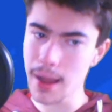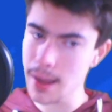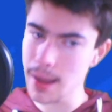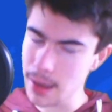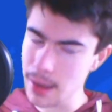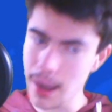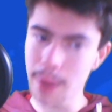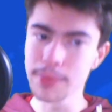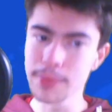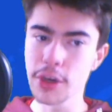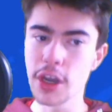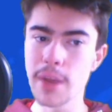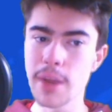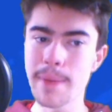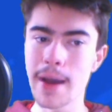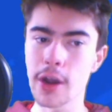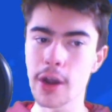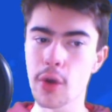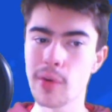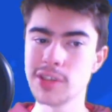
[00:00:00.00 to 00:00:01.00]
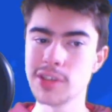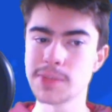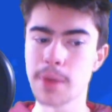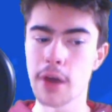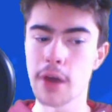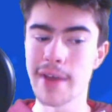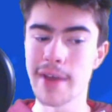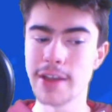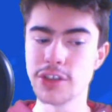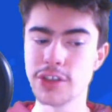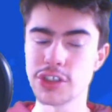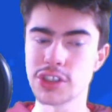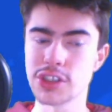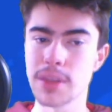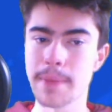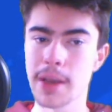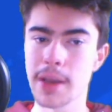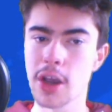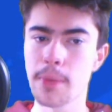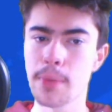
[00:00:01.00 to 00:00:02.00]
I'm going to back Queen's Park Rangers to
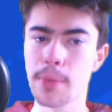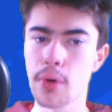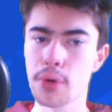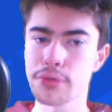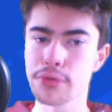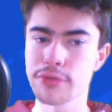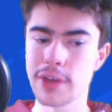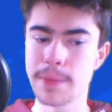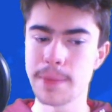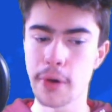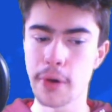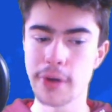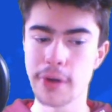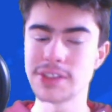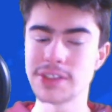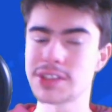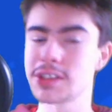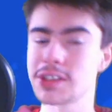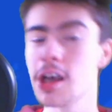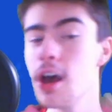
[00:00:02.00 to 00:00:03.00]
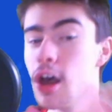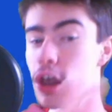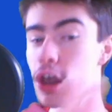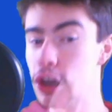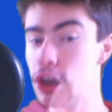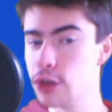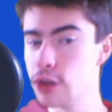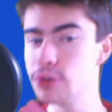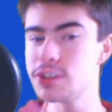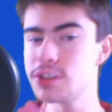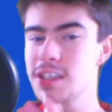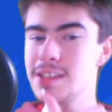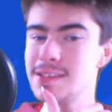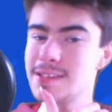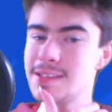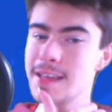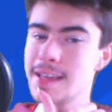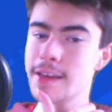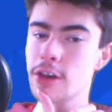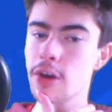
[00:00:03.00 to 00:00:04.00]
pick up all 3 points. Luton
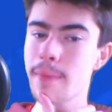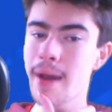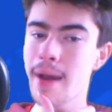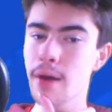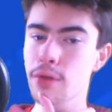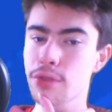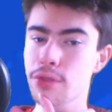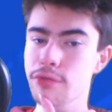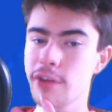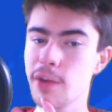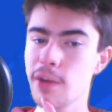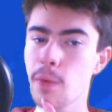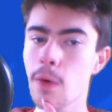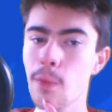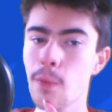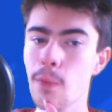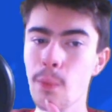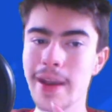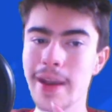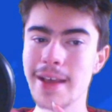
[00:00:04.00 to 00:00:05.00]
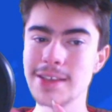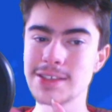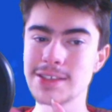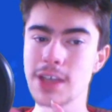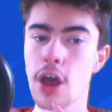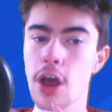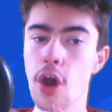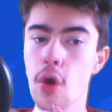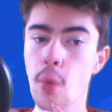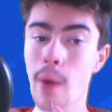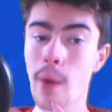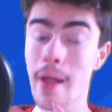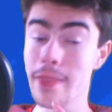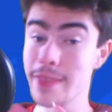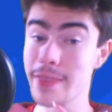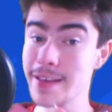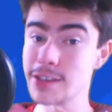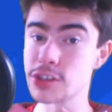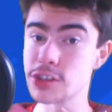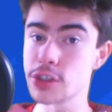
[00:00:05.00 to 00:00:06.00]
did come out 3-1 winners when
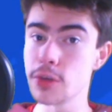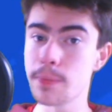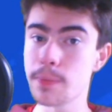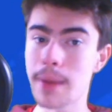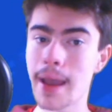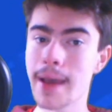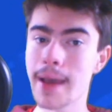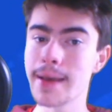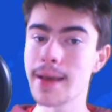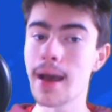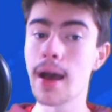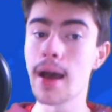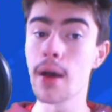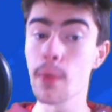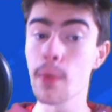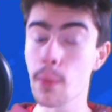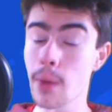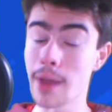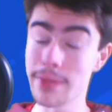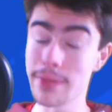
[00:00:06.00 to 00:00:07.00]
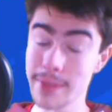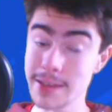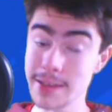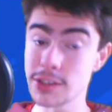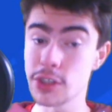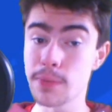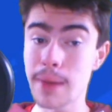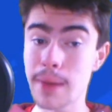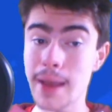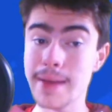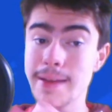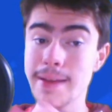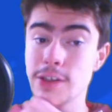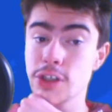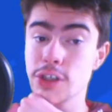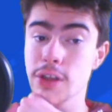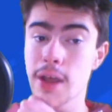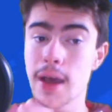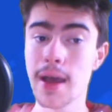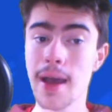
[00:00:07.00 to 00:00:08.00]
these two played
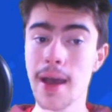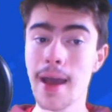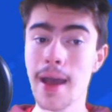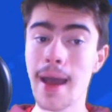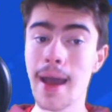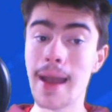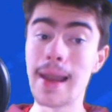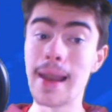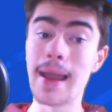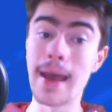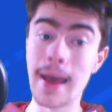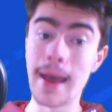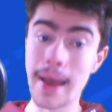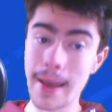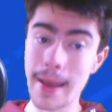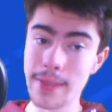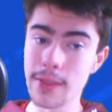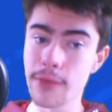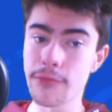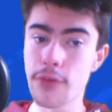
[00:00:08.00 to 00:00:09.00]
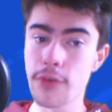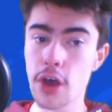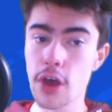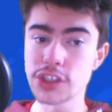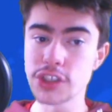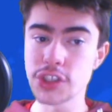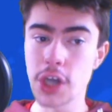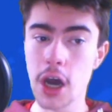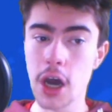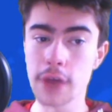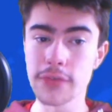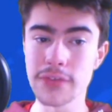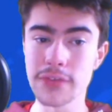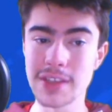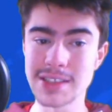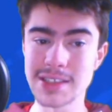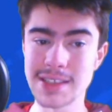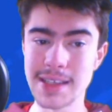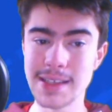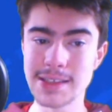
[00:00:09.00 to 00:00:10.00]
each other in the first half of
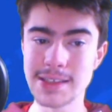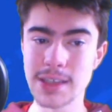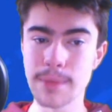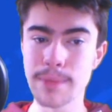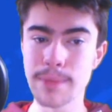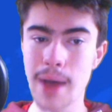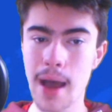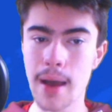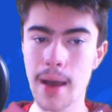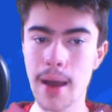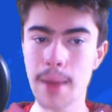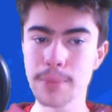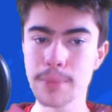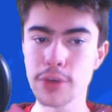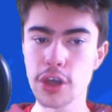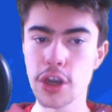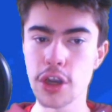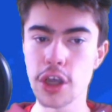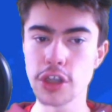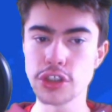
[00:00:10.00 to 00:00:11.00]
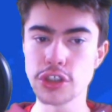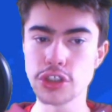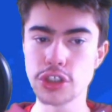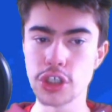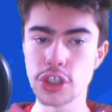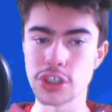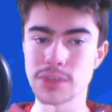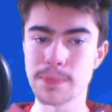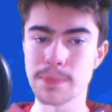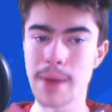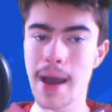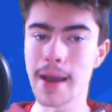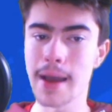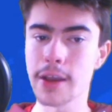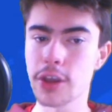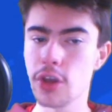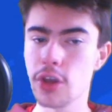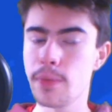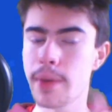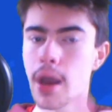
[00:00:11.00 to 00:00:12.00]
the season, but I am going to just back
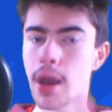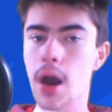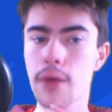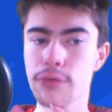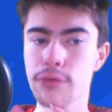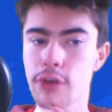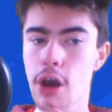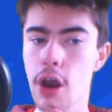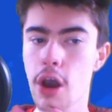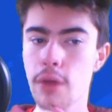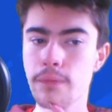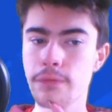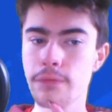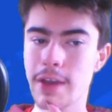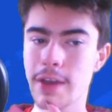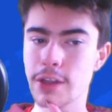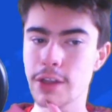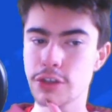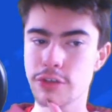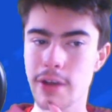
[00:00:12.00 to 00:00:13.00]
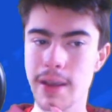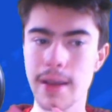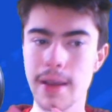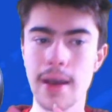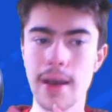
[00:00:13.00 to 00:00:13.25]
QPR for a home victory.